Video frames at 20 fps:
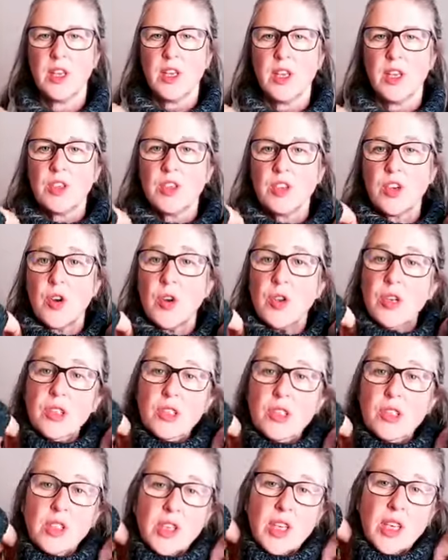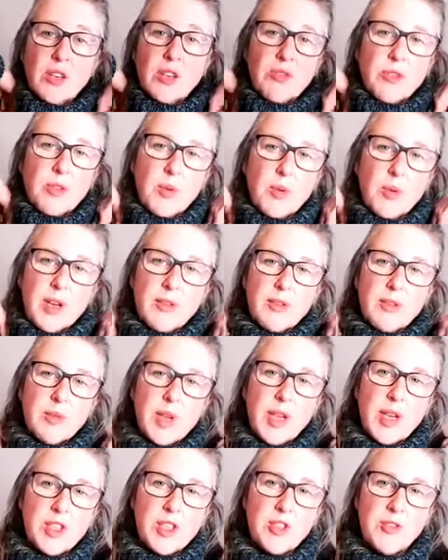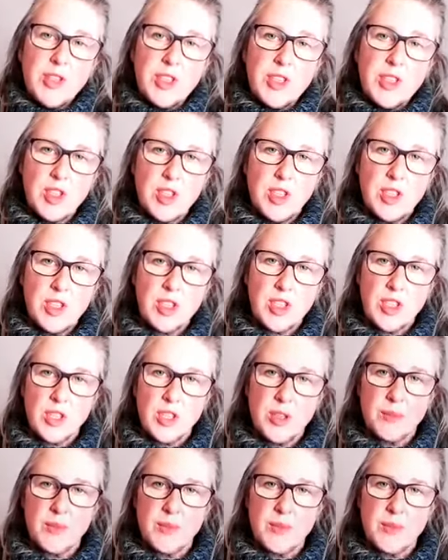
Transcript: So you're looking for whatever range feels good to you.